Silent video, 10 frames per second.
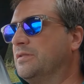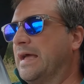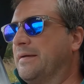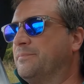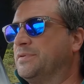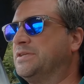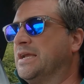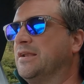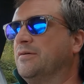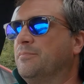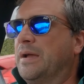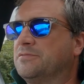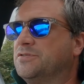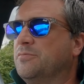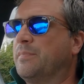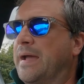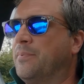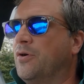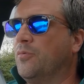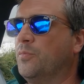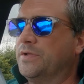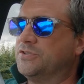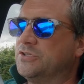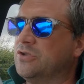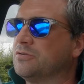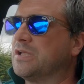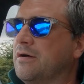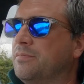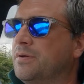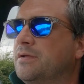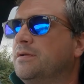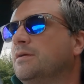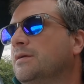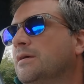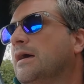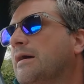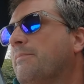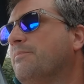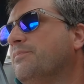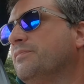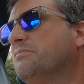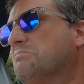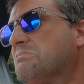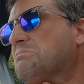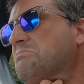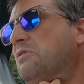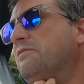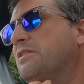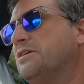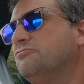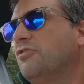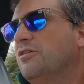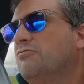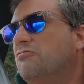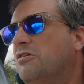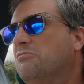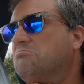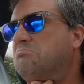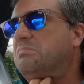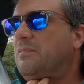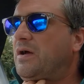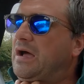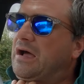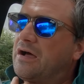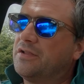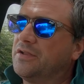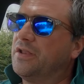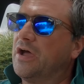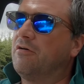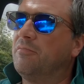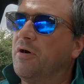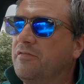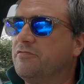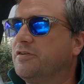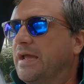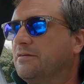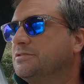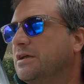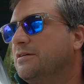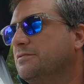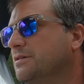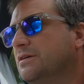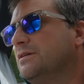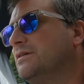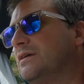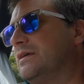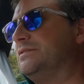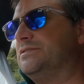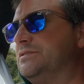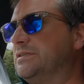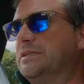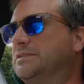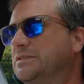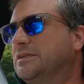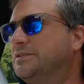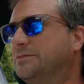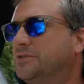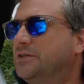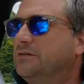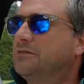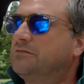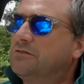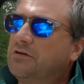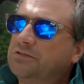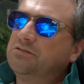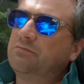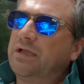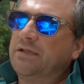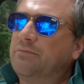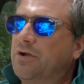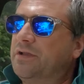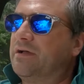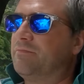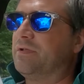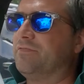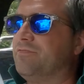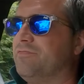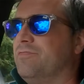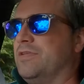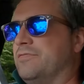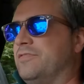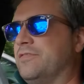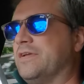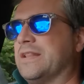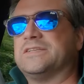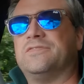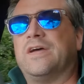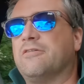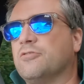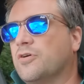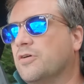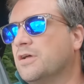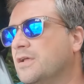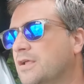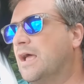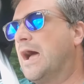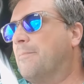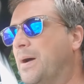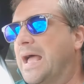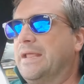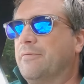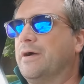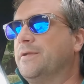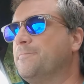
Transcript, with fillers: that particular Mountune map on which is locked up. Um, whether that's right or wrong, I don't know. I'm over it now, so it's, it's, it's up to you guys to make your mind up if if you think that's fair or not. Um, but anyway,